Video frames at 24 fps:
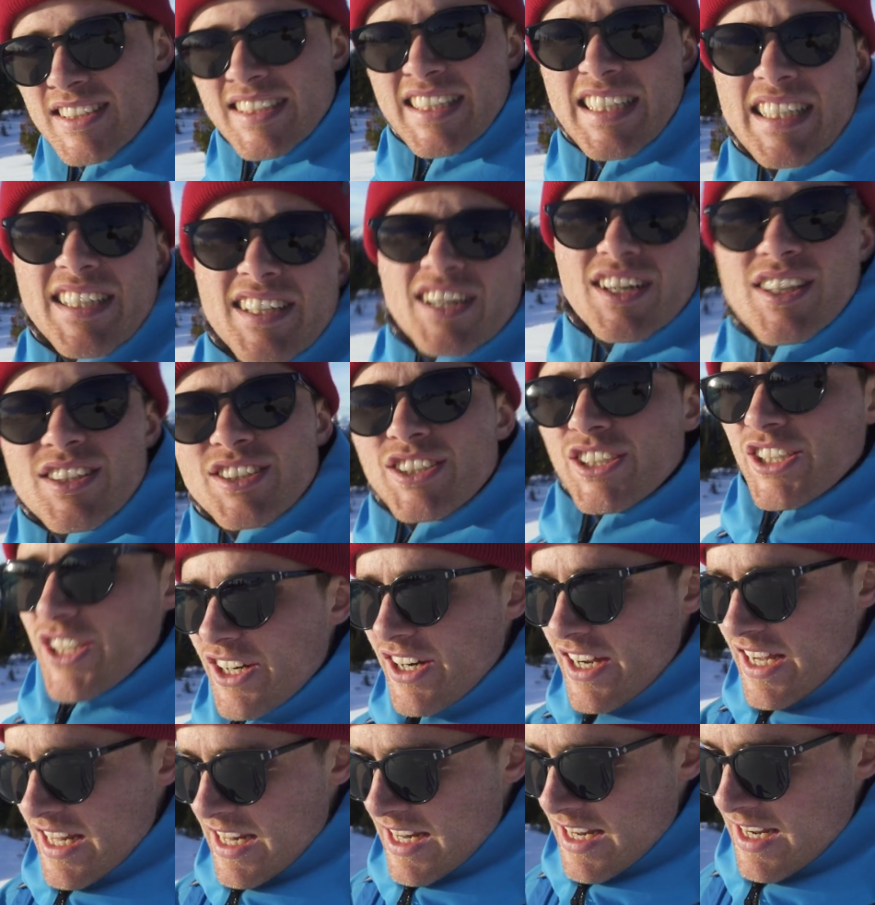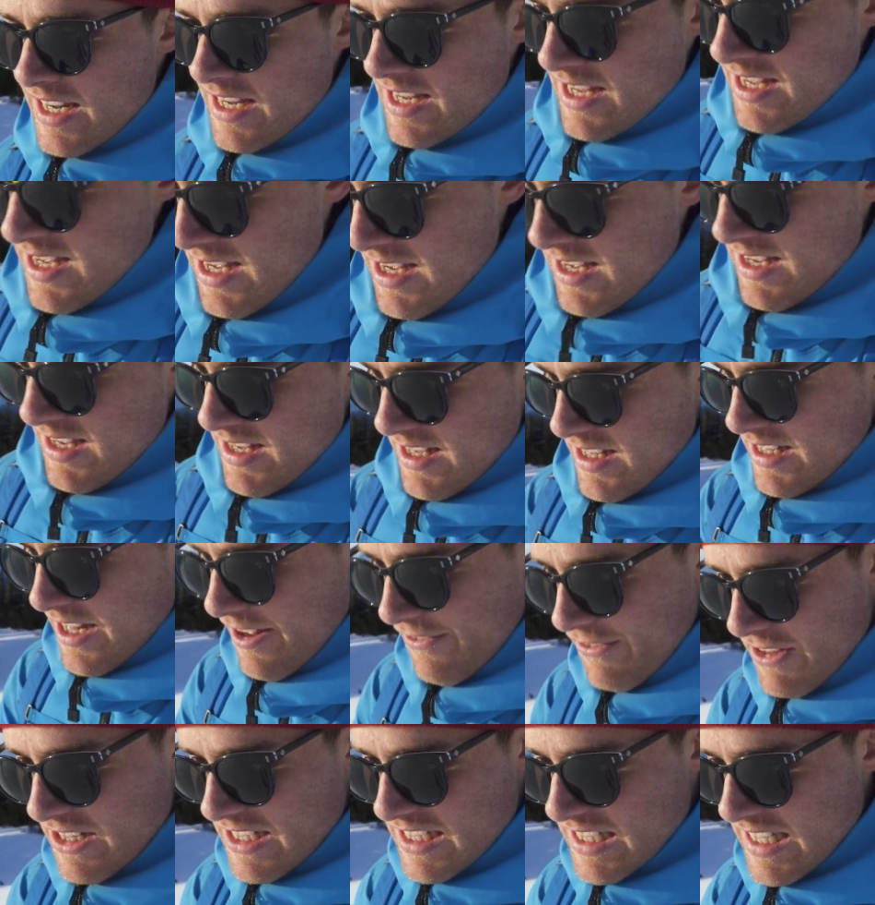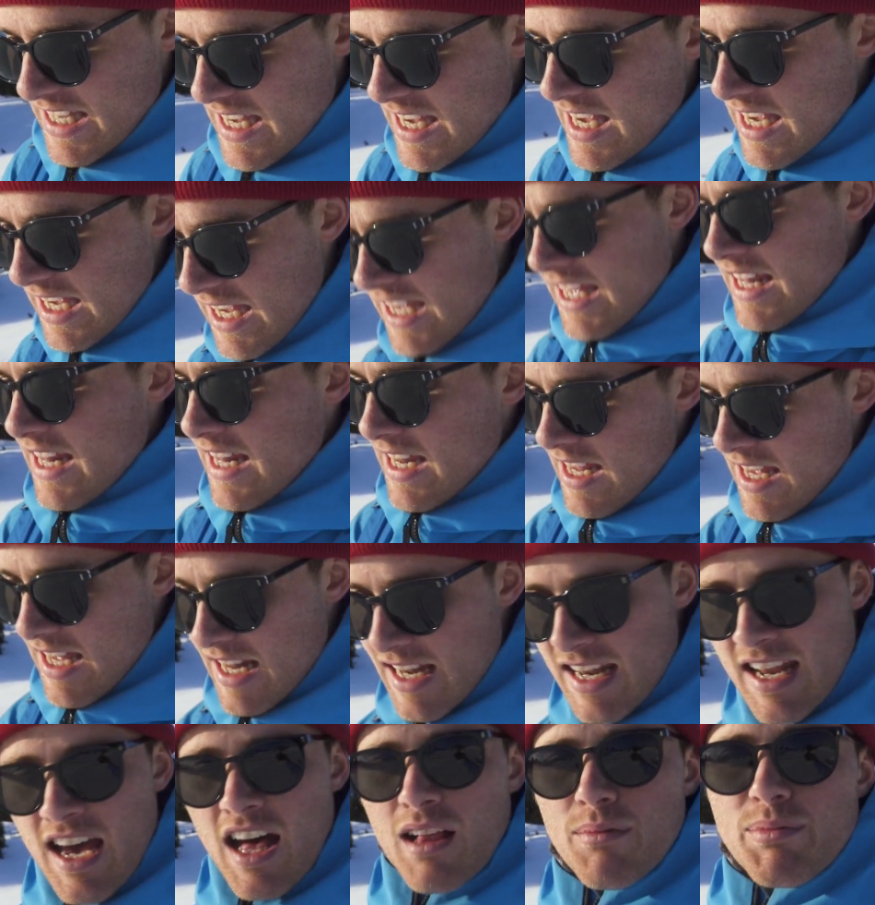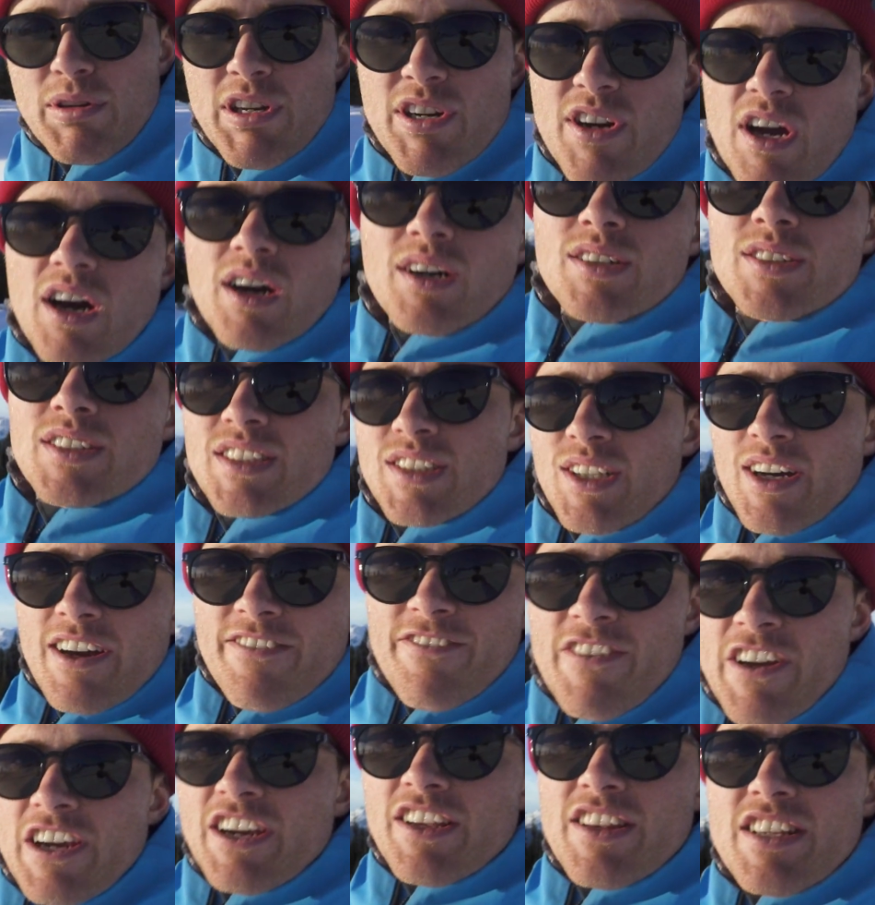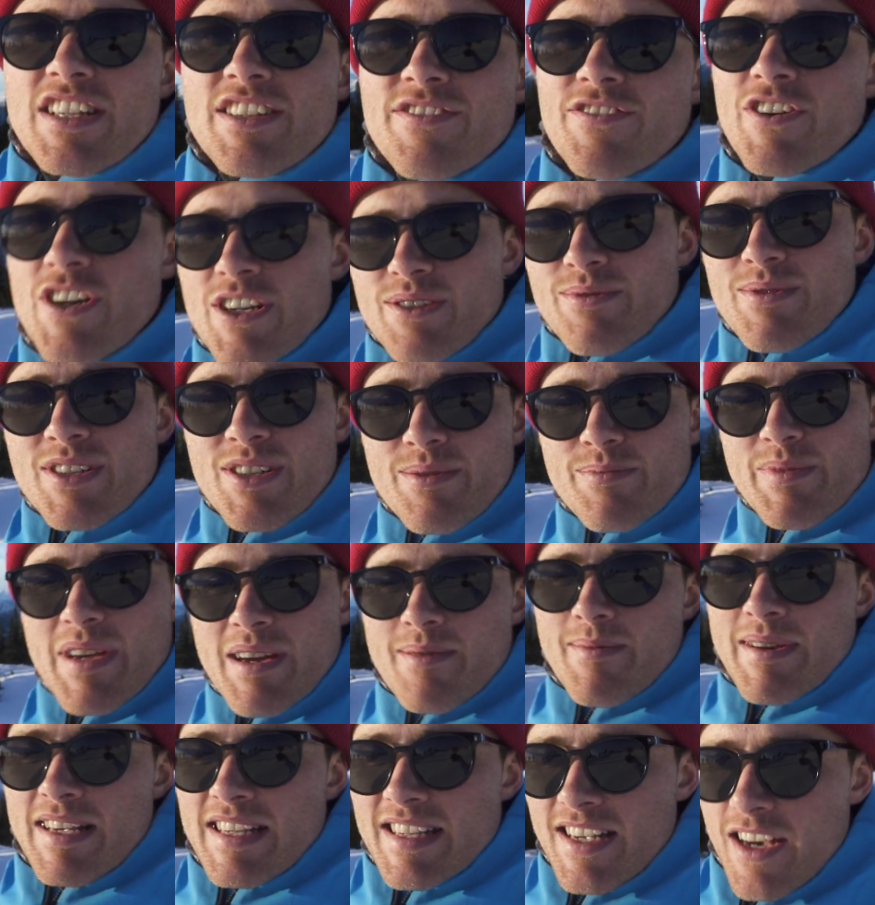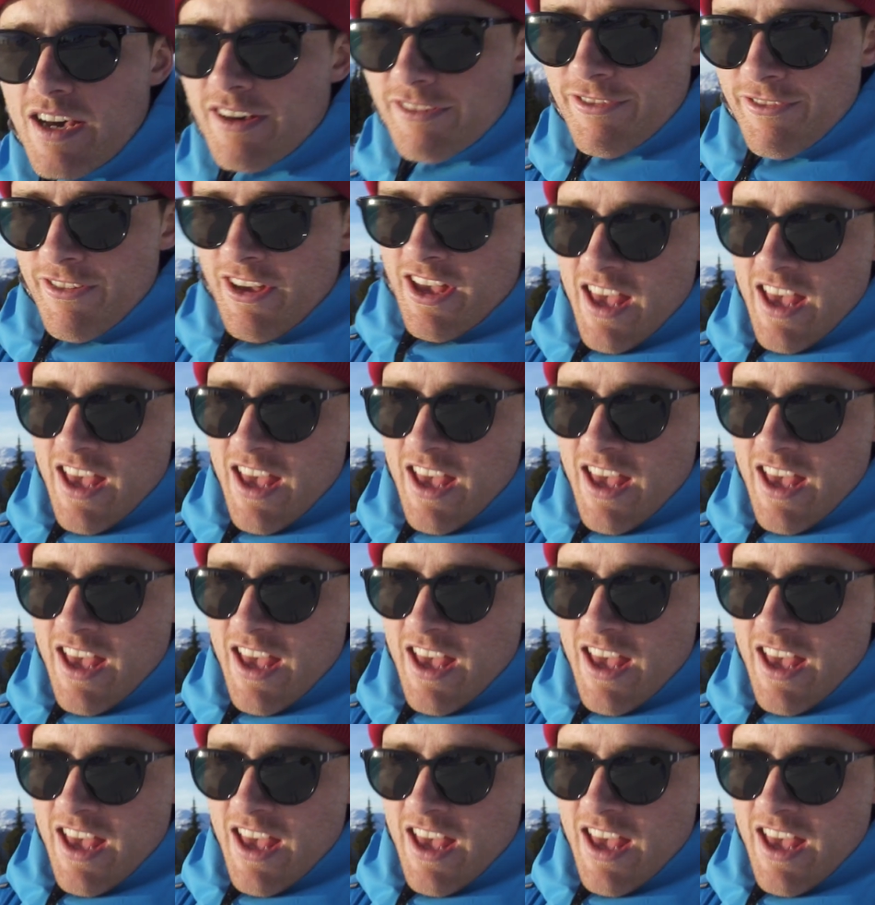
ski culture and stuff in skiing, and and I'll be your host. So I figured this first one should be on myself.